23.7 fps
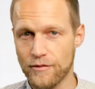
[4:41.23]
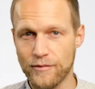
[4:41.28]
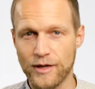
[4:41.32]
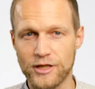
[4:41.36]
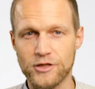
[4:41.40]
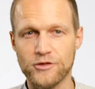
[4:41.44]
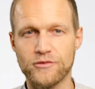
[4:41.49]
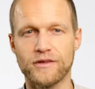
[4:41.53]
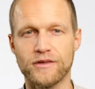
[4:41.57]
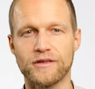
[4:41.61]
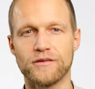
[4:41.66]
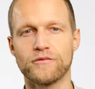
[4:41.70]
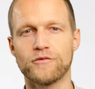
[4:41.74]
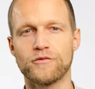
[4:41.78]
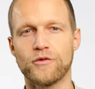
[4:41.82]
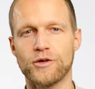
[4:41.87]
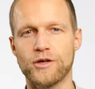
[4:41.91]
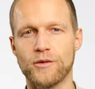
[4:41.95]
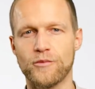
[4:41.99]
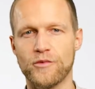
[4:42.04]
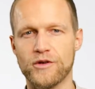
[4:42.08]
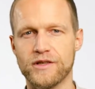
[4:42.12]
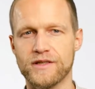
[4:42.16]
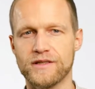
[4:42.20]
much, Finn, for
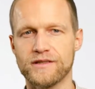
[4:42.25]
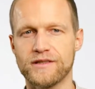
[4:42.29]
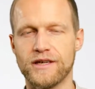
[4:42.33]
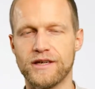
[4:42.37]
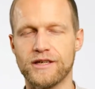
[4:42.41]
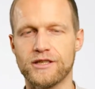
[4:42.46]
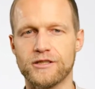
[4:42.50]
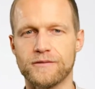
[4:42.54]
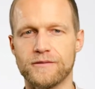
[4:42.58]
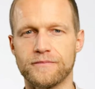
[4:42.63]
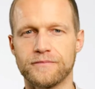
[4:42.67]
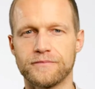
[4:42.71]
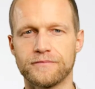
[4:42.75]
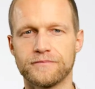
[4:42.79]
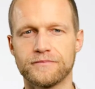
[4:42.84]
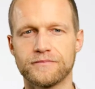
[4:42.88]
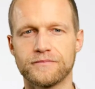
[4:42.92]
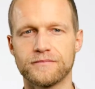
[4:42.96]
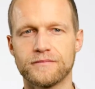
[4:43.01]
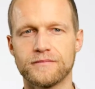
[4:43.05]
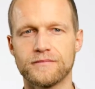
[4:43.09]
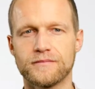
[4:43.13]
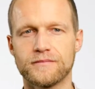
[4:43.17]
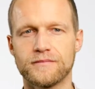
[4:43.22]
your presentation.
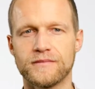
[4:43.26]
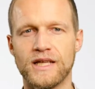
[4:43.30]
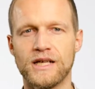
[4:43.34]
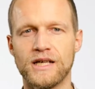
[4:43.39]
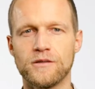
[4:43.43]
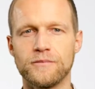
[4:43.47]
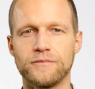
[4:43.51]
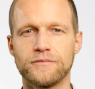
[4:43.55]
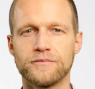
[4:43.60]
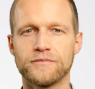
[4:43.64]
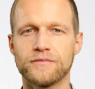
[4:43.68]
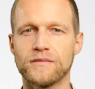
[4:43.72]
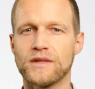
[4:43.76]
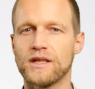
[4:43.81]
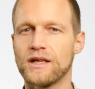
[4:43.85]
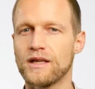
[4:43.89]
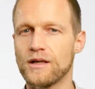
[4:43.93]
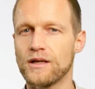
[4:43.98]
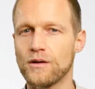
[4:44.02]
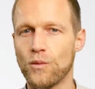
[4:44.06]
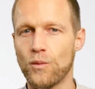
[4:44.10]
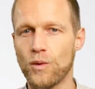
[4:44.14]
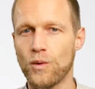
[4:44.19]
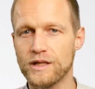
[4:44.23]
Now,
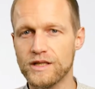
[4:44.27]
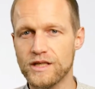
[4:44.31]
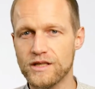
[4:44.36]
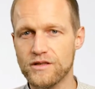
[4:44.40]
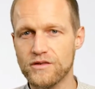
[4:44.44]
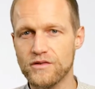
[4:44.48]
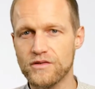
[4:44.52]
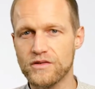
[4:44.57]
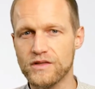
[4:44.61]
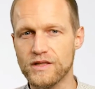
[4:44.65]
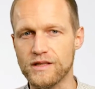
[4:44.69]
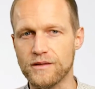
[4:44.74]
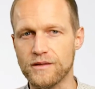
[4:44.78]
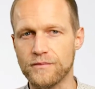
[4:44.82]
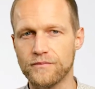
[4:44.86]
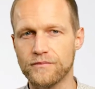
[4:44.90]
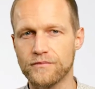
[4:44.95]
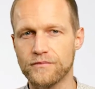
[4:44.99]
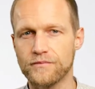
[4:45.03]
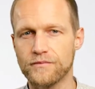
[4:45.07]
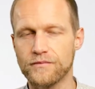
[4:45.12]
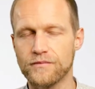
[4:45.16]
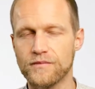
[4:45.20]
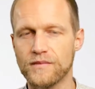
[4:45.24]
what did you see?
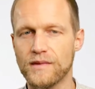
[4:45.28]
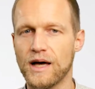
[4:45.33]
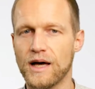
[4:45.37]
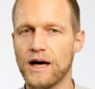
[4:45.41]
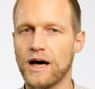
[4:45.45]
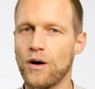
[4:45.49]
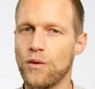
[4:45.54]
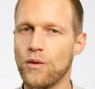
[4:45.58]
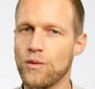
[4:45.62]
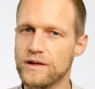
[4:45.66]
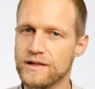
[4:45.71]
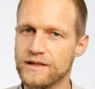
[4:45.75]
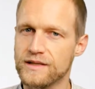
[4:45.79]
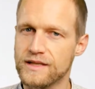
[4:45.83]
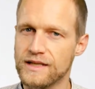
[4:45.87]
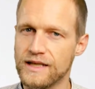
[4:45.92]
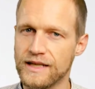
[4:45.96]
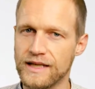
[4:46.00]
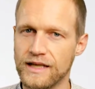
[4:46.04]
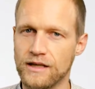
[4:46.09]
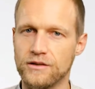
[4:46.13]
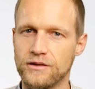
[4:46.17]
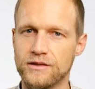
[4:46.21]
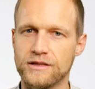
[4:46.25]
How was the
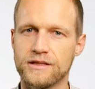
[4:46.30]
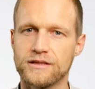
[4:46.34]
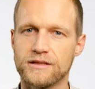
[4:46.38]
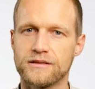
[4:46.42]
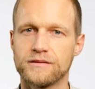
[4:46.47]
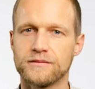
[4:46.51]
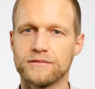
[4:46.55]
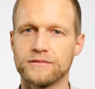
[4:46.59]
layout?